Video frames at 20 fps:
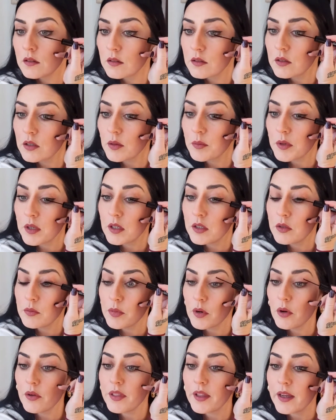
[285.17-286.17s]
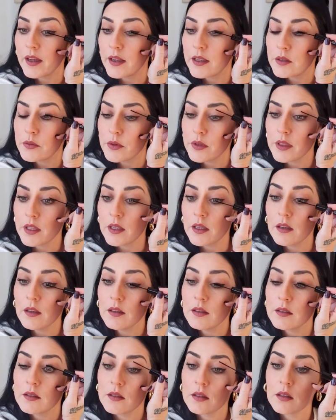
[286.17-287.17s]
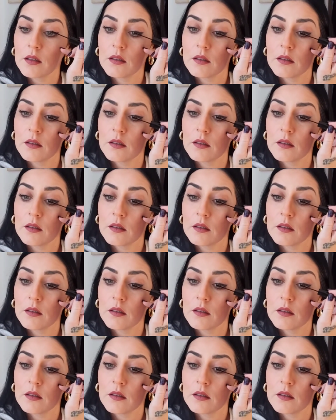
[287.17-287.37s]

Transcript: So I'm going to do both eyes with this.